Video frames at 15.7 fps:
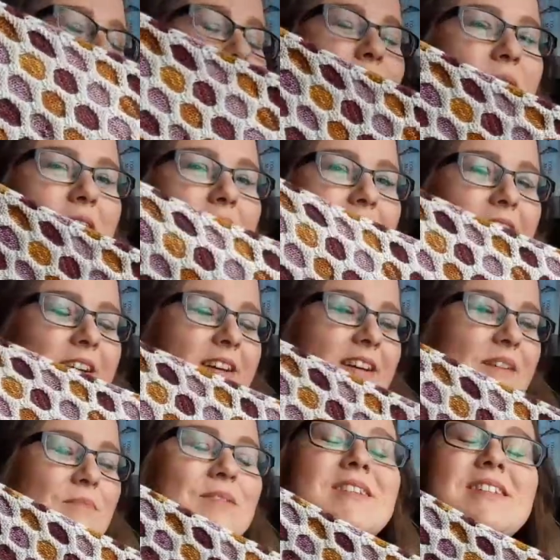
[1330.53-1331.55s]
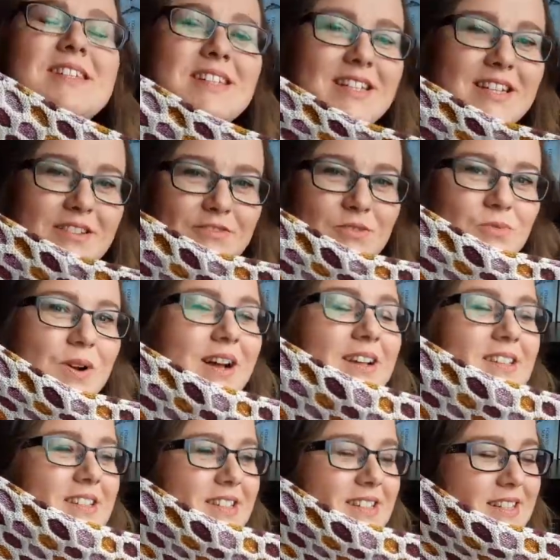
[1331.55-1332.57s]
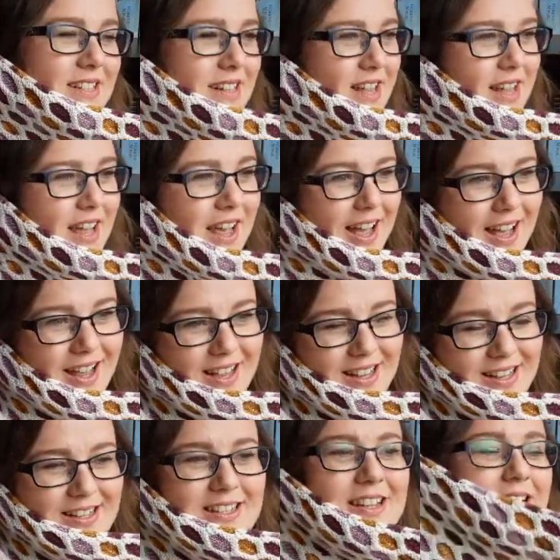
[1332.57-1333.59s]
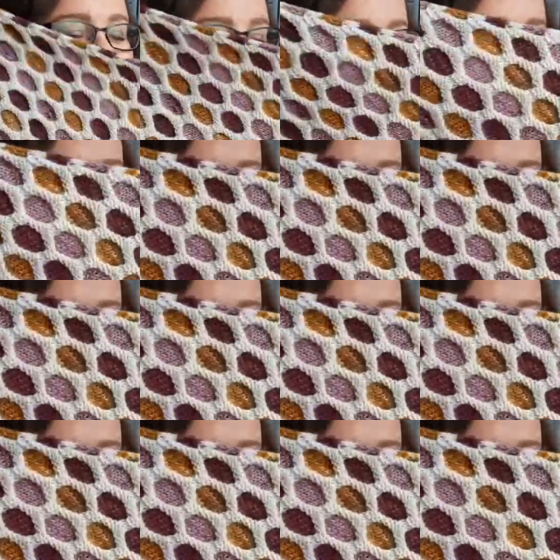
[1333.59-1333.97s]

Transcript: by Mr. Stephen West, and it